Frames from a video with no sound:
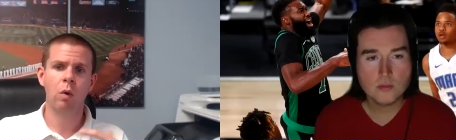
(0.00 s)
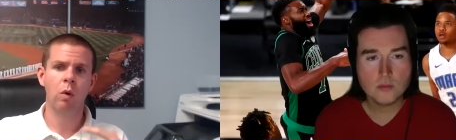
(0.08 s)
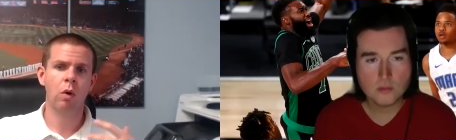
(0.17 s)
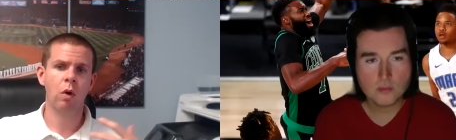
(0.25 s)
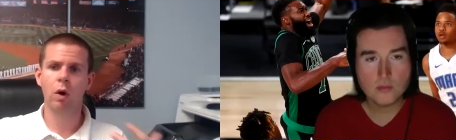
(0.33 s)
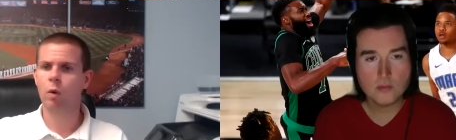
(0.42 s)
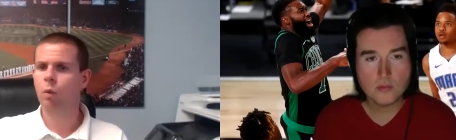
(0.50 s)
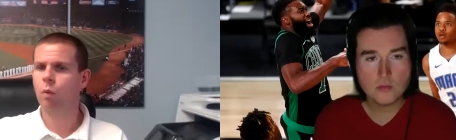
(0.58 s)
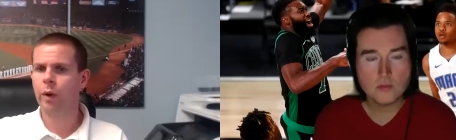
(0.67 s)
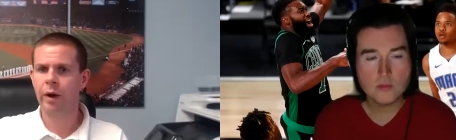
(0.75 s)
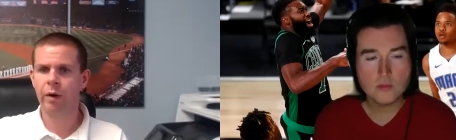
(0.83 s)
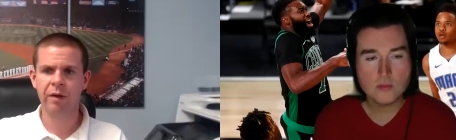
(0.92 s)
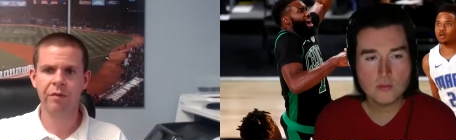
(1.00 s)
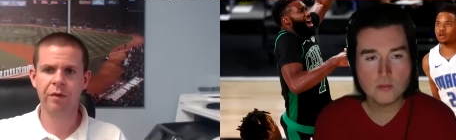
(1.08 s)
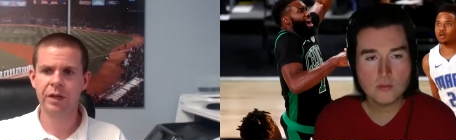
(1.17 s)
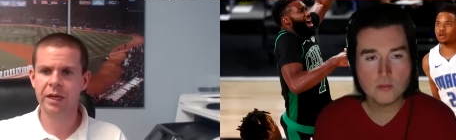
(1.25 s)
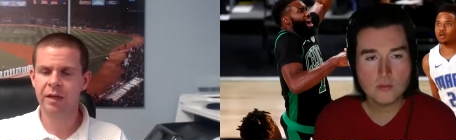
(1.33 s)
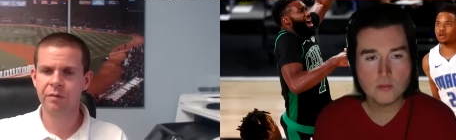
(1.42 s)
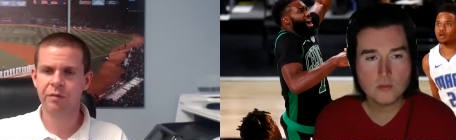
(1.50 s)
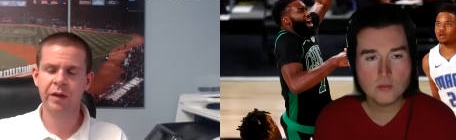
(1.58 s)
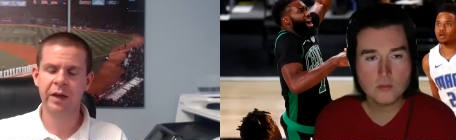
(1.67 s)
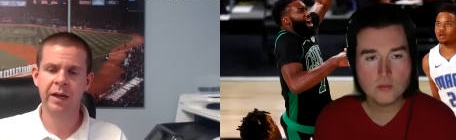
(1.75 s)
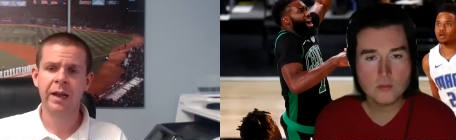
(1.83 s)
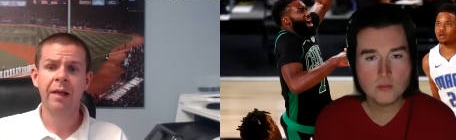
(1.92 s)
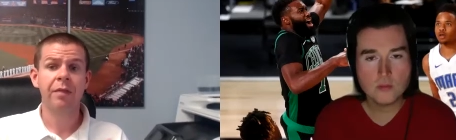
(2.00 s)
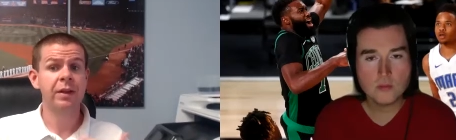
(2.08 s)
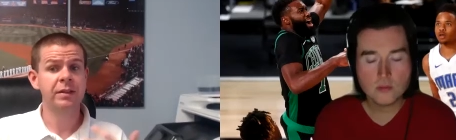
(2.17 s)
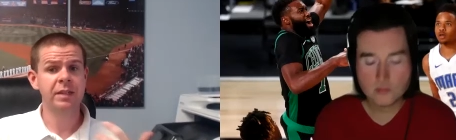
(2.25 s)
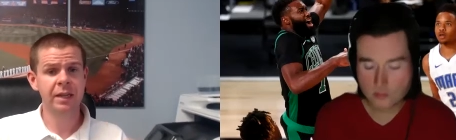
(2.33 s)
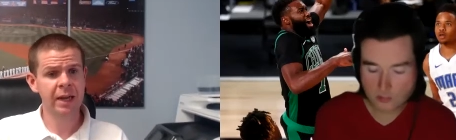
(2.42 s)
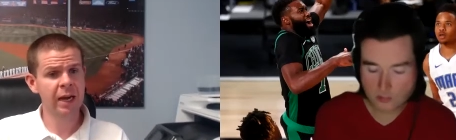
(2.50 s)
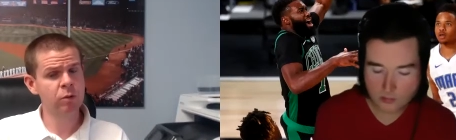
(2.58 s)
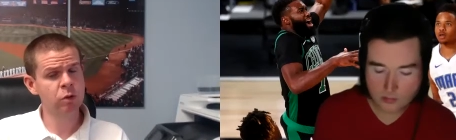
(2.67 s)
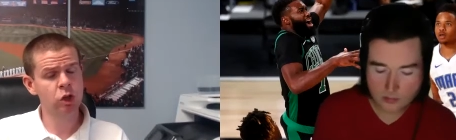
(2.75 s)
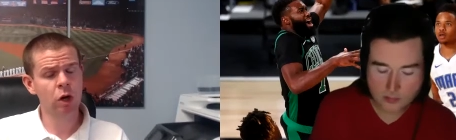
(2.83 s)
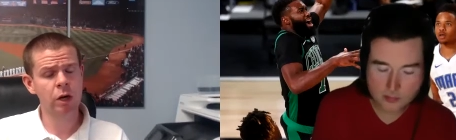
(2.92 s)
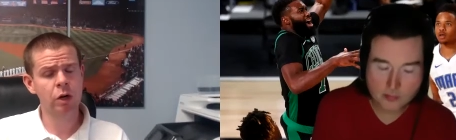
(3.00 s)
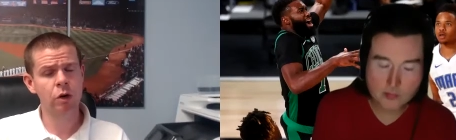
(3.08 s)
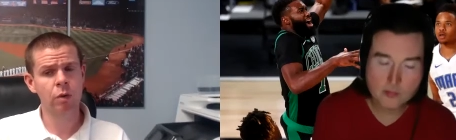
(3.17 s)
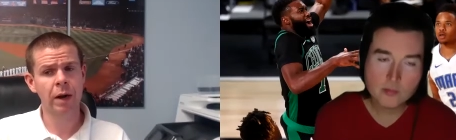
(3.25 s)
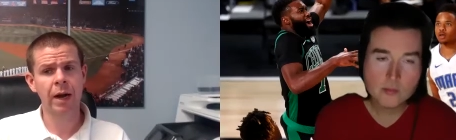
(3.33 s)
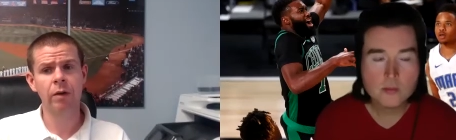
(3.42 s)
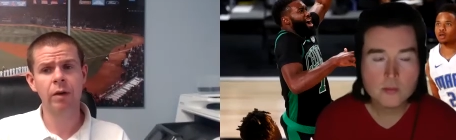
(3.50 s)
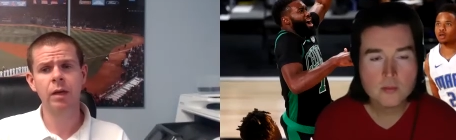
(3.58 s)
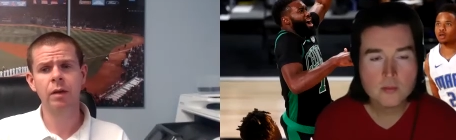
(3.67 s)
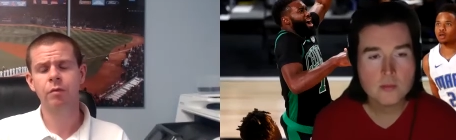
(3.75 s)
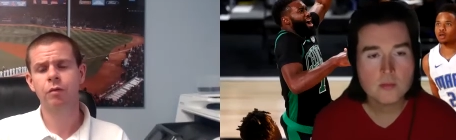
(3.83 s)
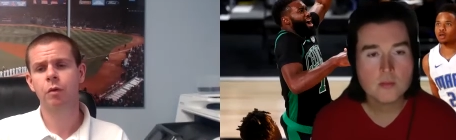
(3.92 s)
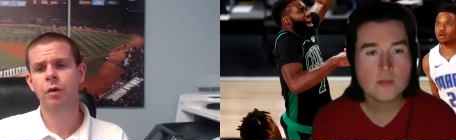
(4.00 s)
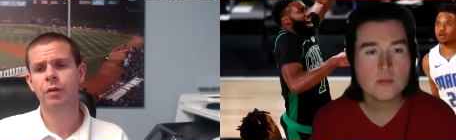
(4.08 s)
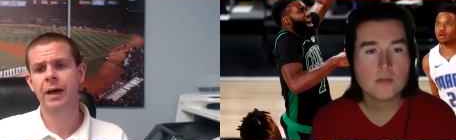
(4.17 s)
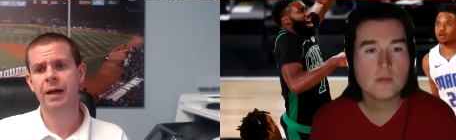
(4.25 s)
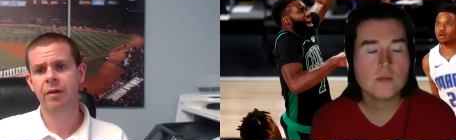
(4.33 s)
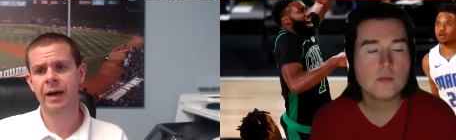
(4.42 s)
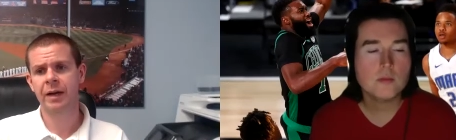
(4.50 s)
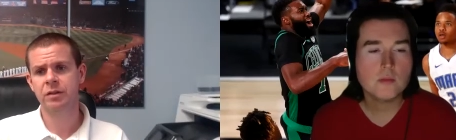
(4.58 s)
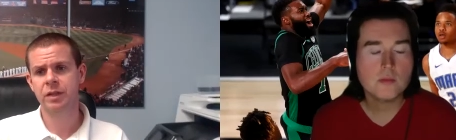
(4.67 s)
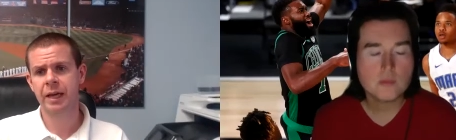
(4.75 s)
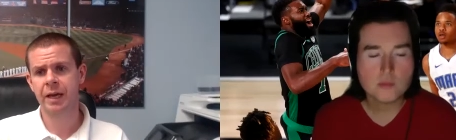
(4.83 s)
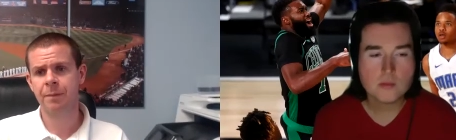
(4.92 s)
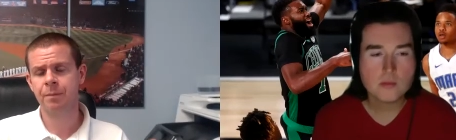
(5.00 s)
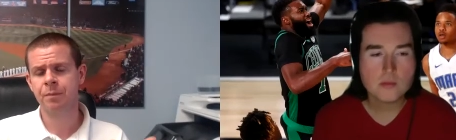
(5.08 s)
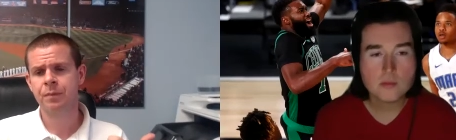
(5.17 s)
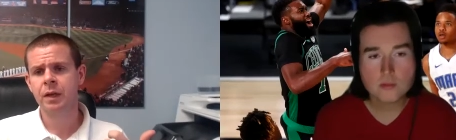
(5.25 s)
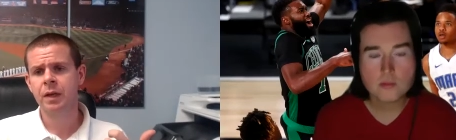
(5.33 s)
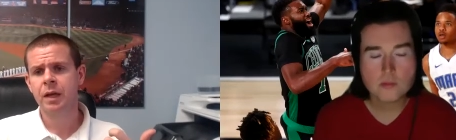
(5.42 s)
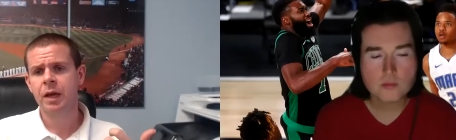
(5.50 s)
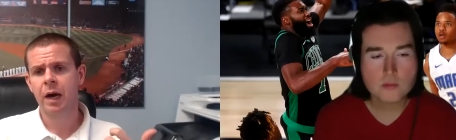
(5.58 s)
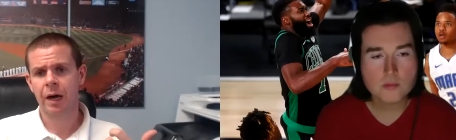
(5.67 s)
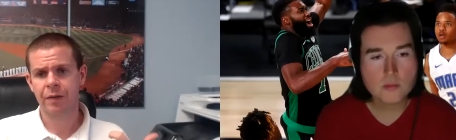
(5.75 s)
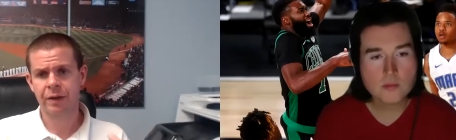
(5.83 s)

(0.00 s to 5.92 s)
Speaker 1: or wherever he can fit. They didn't have Sean Kuraly for that last game. Uh,